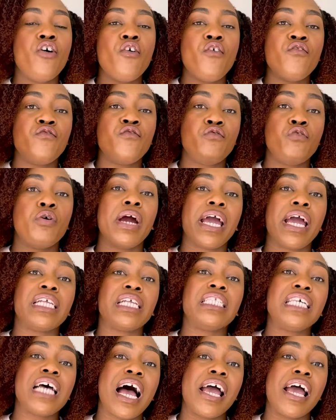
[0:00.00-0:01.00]
for a
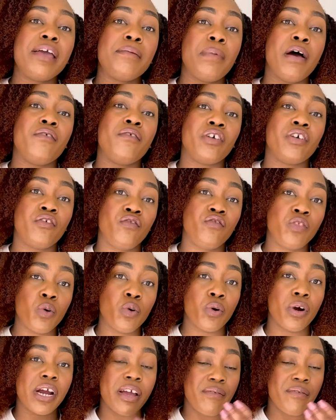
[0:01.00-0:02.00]
tight pelvic
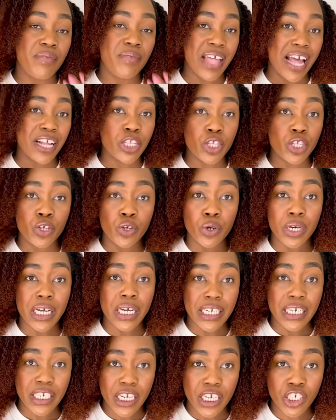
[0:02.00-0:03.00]
floor if that's your
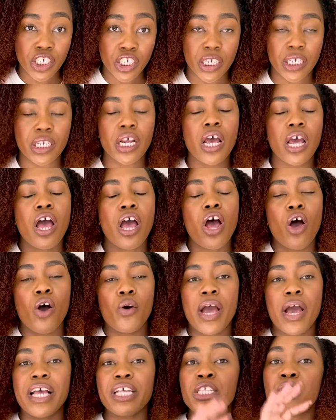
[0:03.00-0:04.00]
condition.
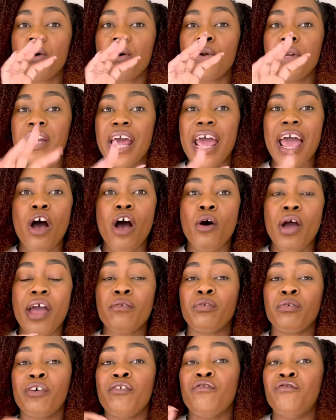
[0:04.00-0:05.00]
Okay, so now a
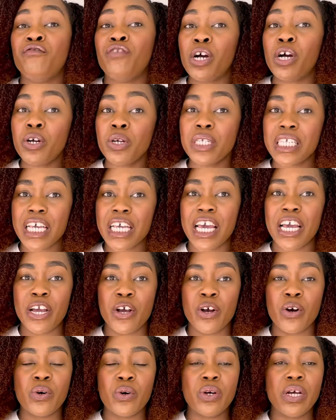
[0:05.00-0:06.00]
reverse
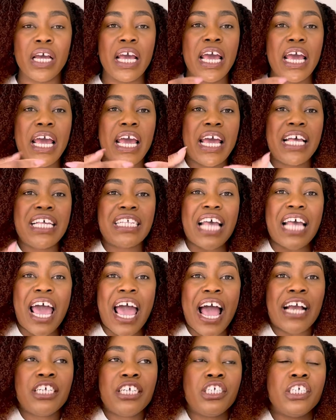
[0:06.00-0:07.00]
Kegel is
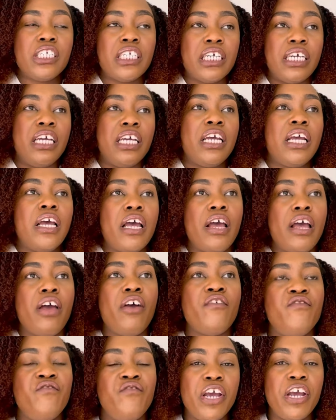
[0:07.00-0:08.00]
actually
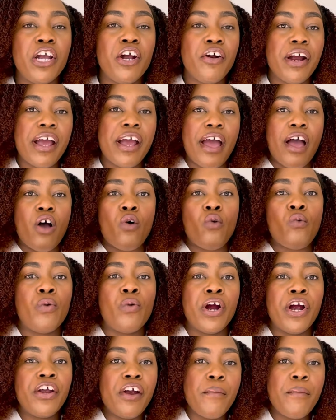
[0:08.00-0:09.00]
figuring out
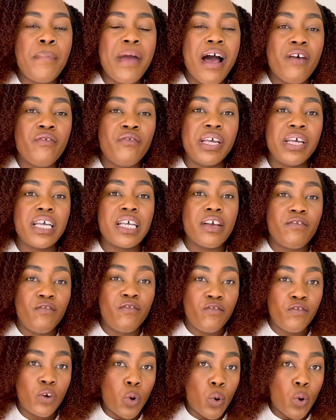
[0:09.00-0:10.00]
where your pelvic
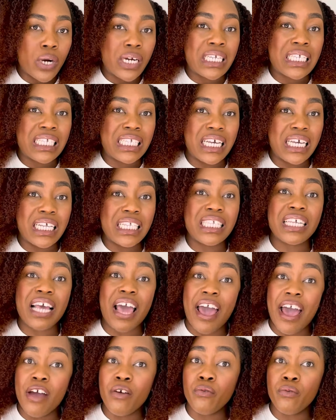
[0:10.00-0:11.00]
floor sits
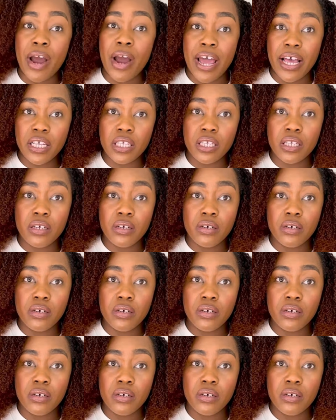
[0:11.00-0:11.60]
at rest.